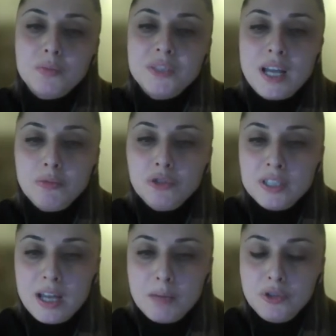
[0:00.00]
time to
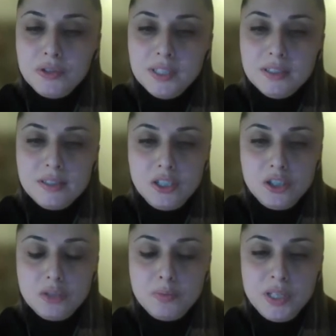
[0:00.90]
time during the
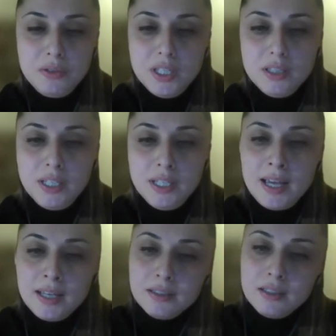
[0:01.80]
seizure period. It
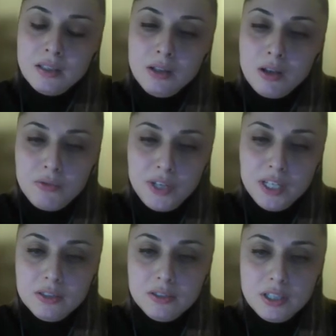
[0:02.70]
has low
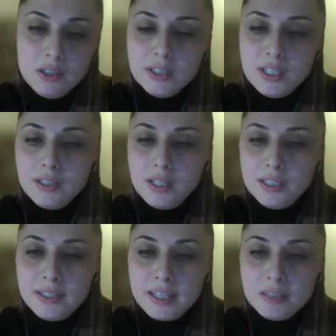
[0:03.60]
frequency content and
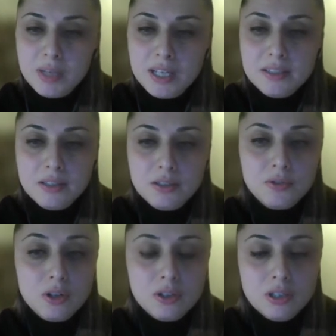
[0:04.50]
it takes place at the
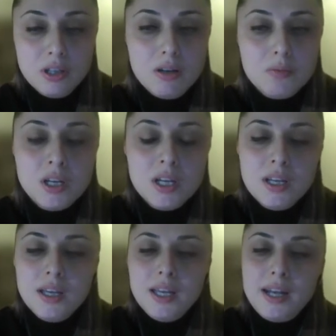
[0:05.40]
frontal lobe.
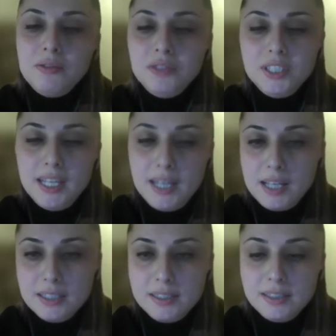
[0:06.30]
And after the
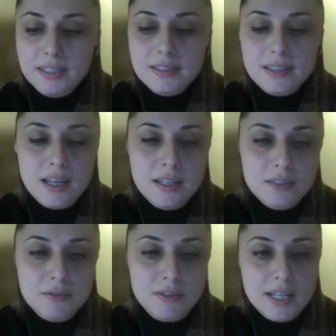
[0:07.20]
analysis, this is
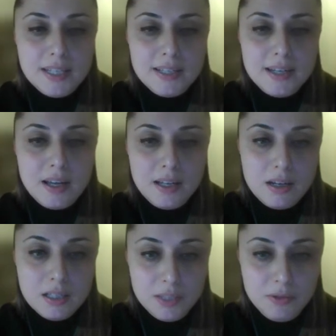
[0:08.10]
identified as an eye
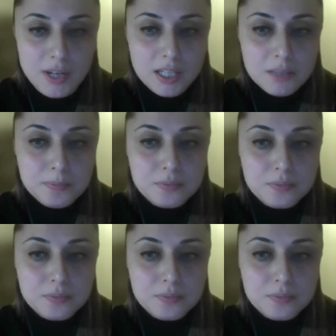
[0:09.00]
artifact.